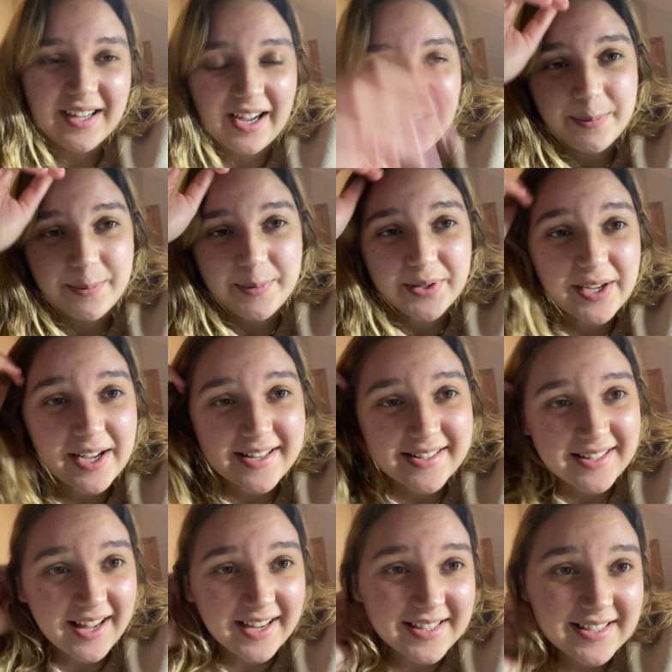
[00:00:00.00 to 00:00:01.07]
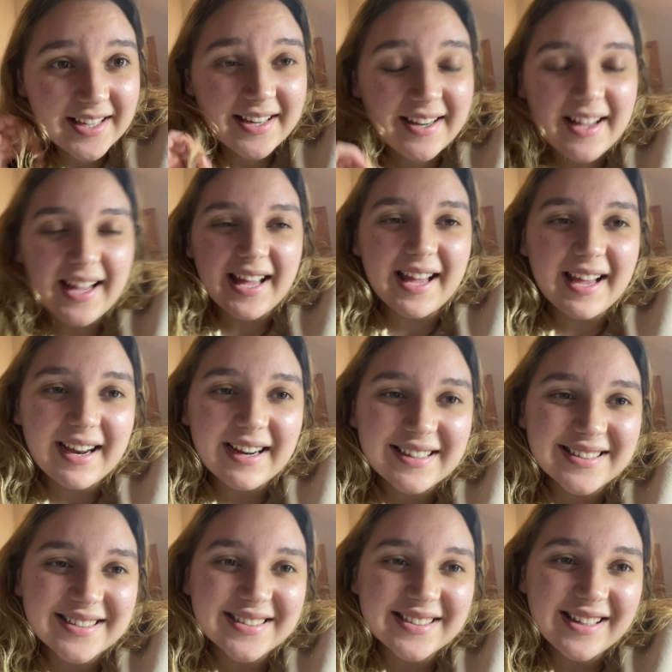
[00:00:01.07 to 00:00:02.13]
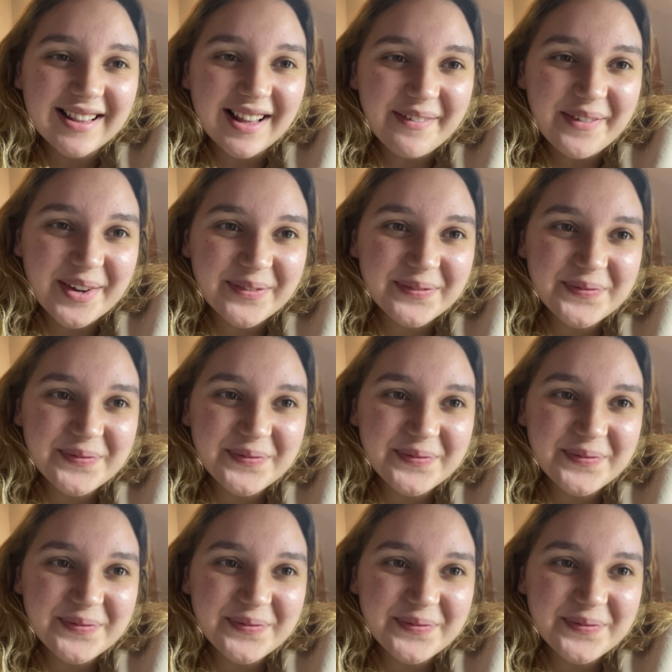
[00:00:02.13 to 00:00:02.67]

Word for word: I you guys liked it and love you.